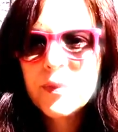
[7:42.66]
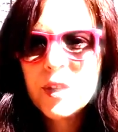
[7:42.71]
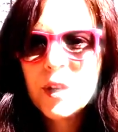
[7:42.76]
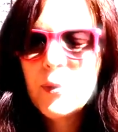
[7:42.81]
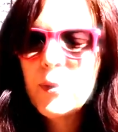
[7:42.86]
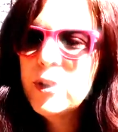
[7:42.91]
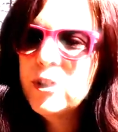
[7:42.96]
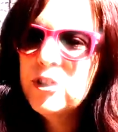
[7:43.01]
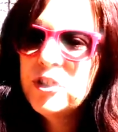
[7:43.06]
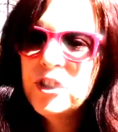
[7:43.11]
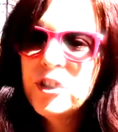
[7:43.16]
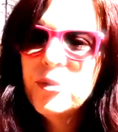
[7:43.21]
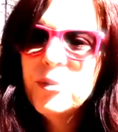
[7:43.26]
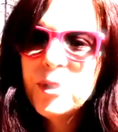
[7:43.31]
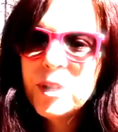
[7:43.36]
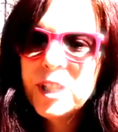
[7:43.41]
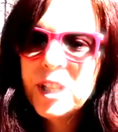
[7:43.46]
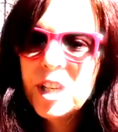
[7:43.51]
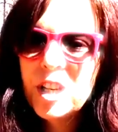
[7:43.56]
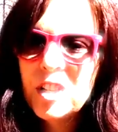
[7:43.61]
we're still
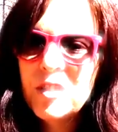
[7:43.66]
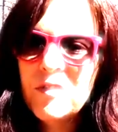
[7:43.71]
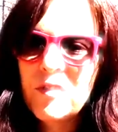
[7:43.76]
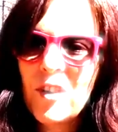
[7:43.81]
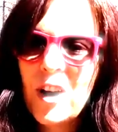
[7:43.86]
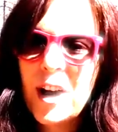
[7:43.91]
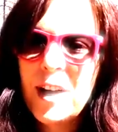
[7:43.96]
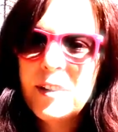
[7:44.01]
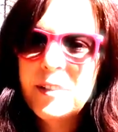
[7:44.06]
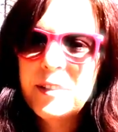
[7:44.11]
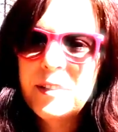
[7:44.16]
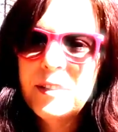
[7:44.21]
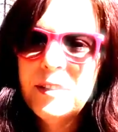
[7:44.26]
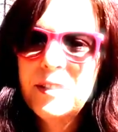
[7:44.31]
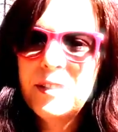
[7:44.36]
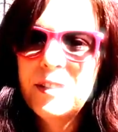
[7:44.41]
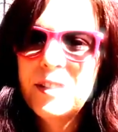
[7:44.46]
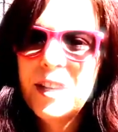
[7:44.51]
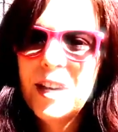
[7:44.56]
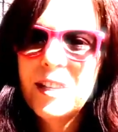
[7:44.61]
really good
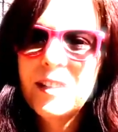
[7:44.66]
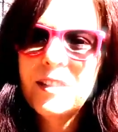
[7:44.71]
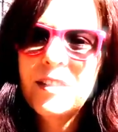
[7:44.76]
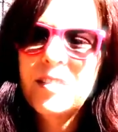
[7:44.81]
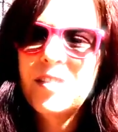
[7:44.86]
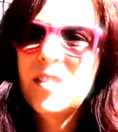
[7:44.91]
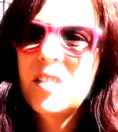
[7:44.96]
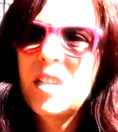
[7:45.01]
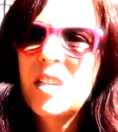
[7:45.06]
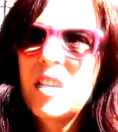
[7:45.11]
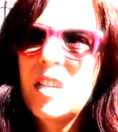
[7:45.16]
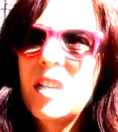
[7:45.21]
friends. That's